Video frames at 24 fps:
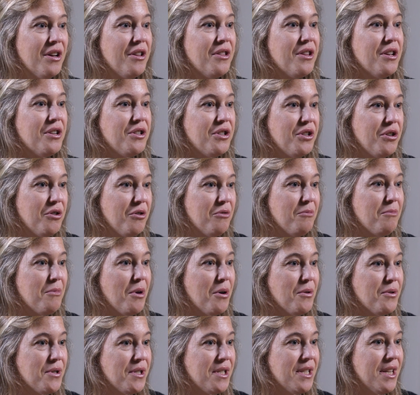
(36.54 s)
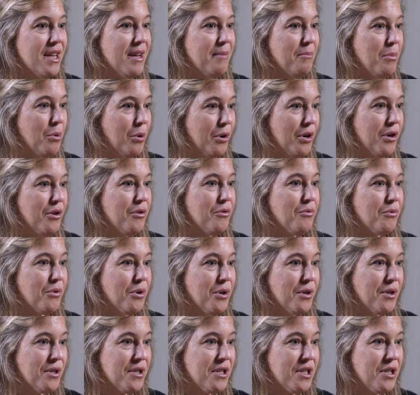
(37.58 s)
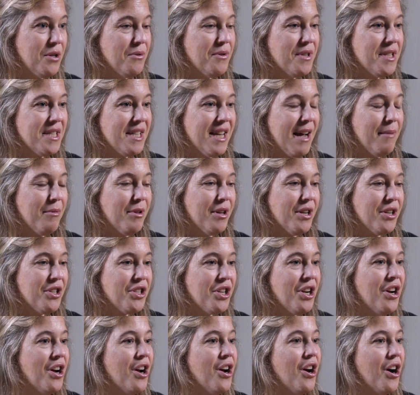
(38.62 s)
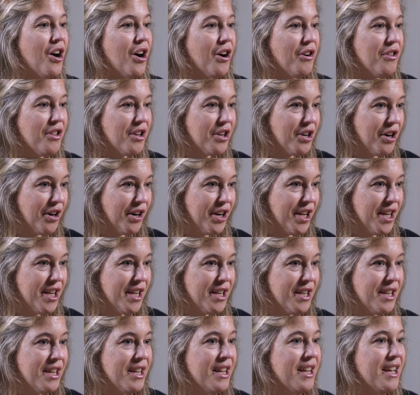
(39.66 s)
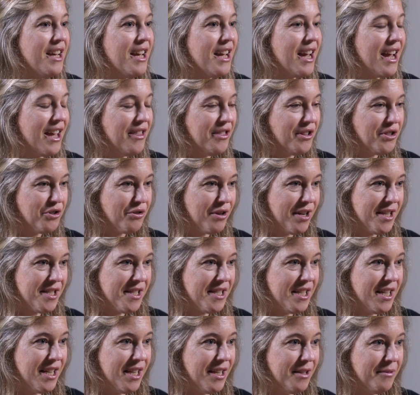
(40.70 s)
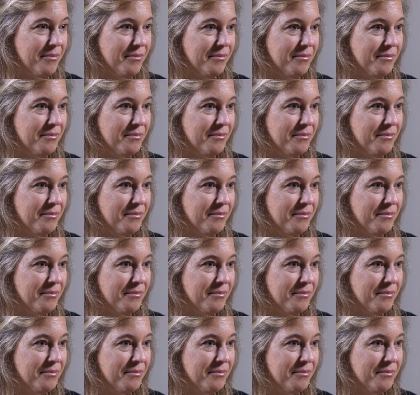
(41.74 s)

the two most important roles to establish are the guardian and the trustee.